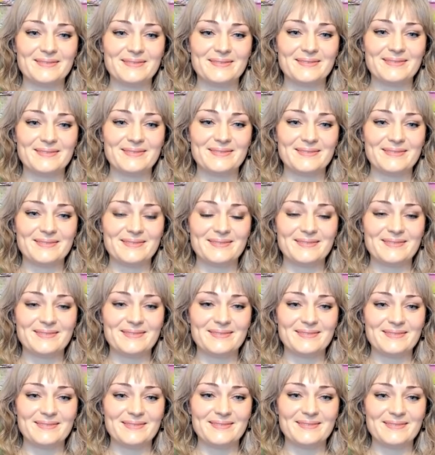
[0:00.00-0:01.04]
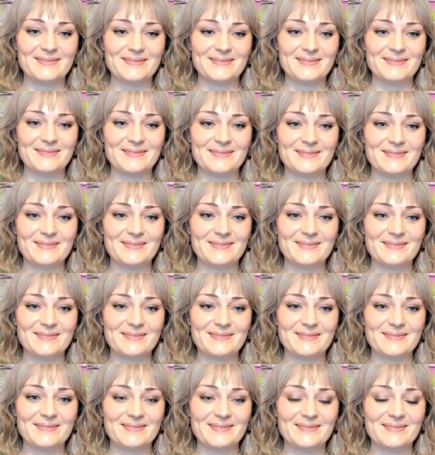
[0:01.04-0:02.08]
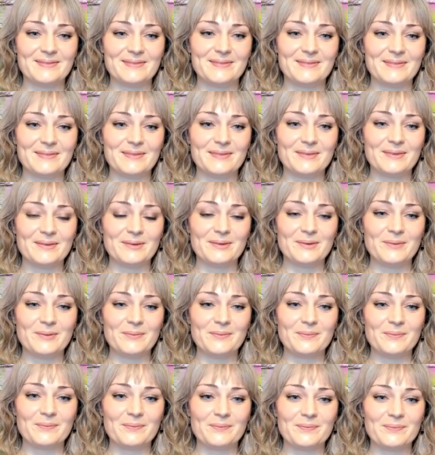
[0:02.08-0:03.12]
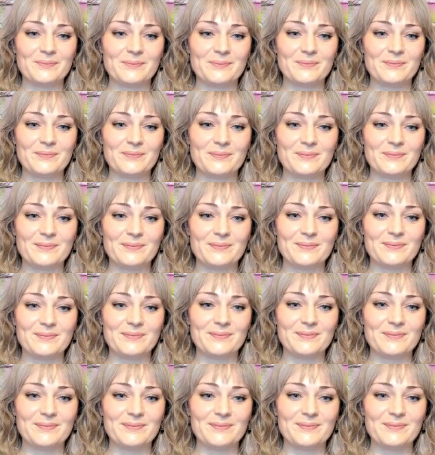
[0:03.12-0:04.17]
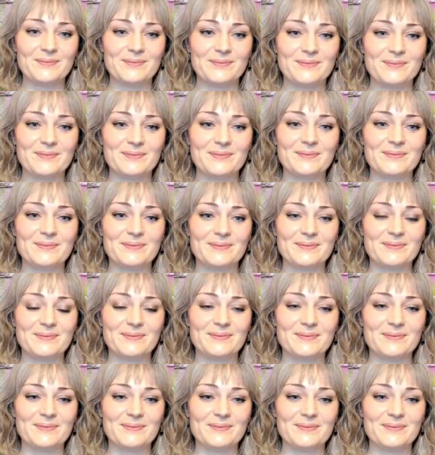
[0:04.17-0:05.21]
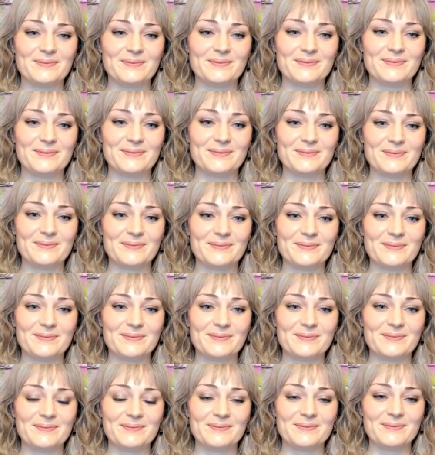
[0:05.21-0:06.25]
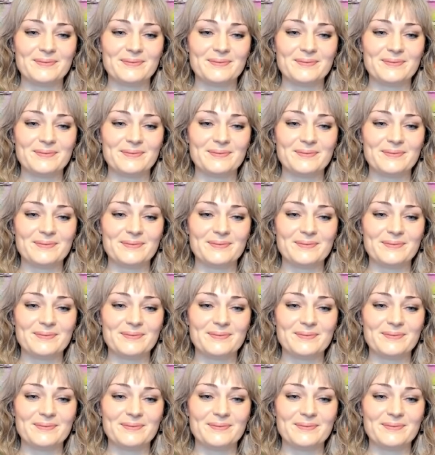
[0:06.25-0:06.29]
(not speaking)